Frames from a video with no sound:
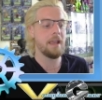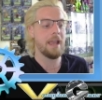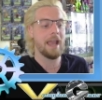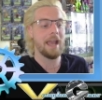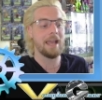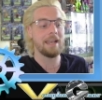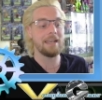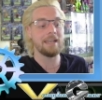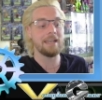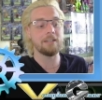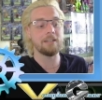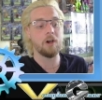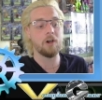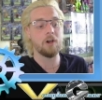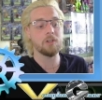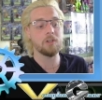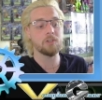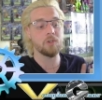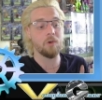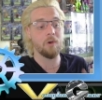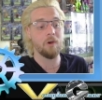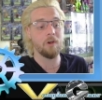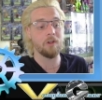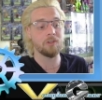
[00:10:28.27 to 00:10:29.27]
And then
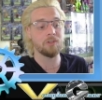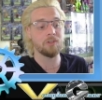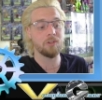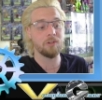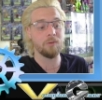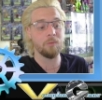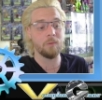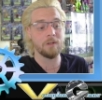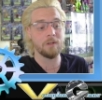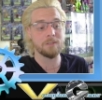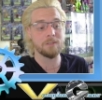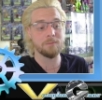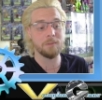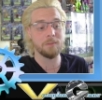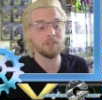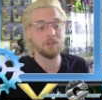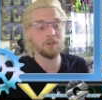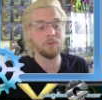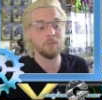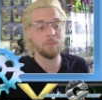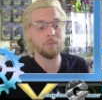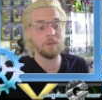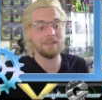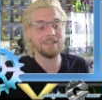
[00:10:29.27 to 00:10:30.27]
also all turn, once per
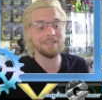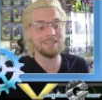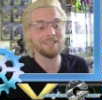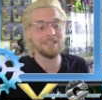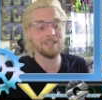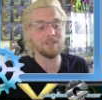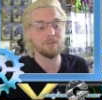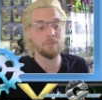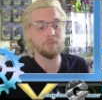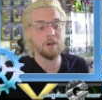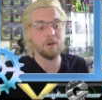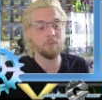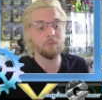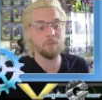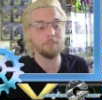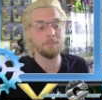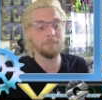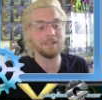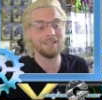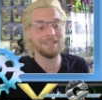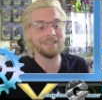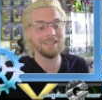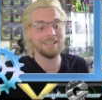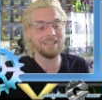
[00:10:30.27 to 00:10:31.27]
turn, when this Digimon will
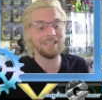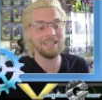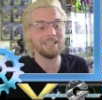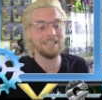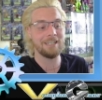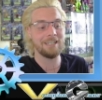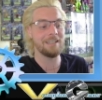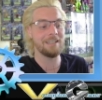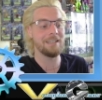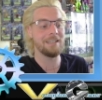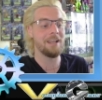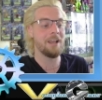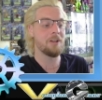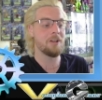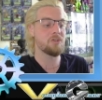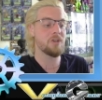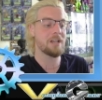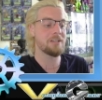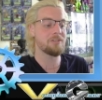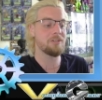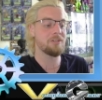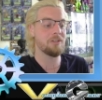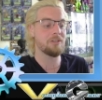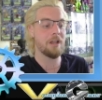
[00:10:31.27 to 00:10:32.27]
be deleted,
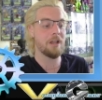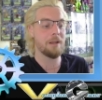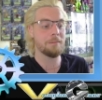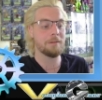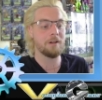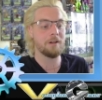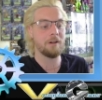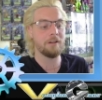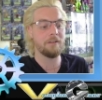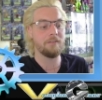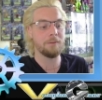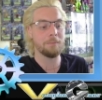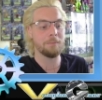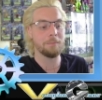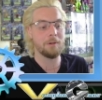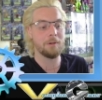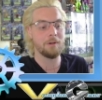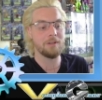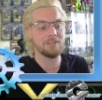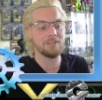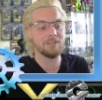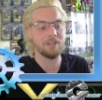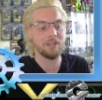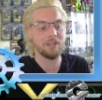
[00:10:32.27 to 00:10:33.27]
trash the top card of your
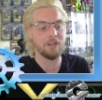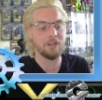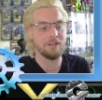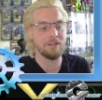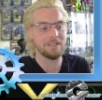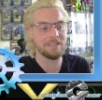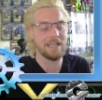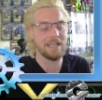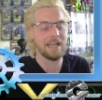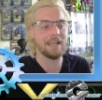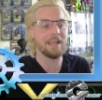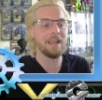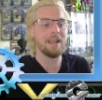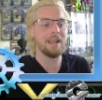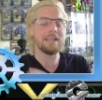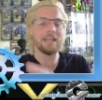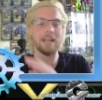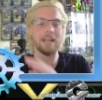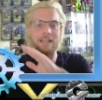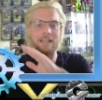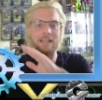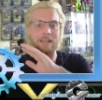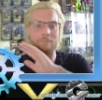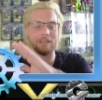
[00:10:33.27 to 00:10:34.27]
opponent's security stack.
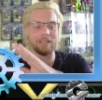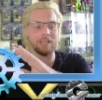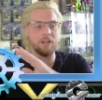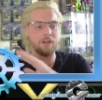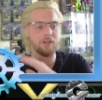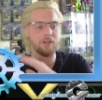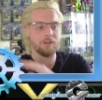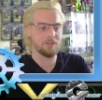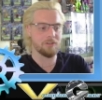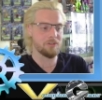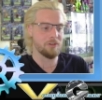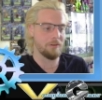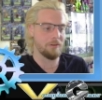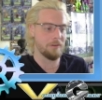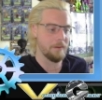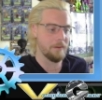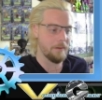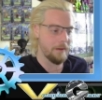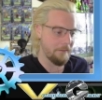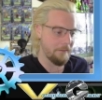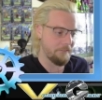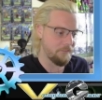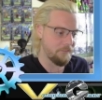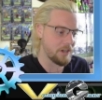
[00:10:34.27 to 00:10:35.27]
Now let me tell you, so
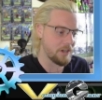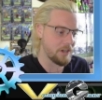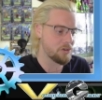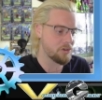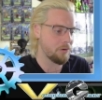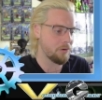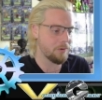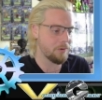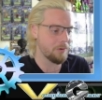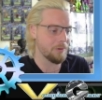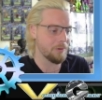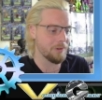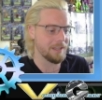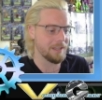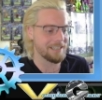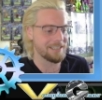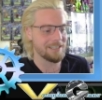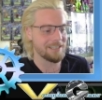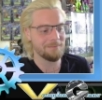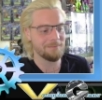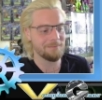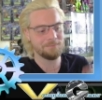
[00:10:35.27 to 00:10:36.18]
official rulings.